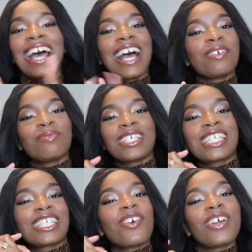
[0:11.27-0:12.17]
I am
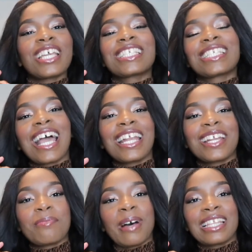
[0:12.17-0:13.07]
just so
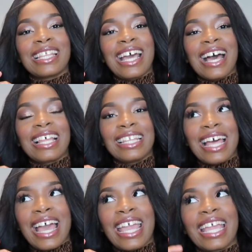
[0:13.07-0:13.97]
excited about that.
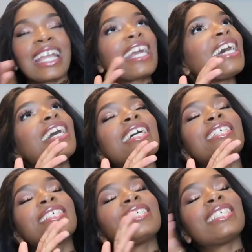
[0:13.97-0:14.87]
Like,
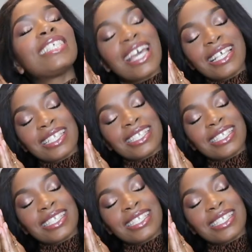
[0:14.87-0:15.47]
yes.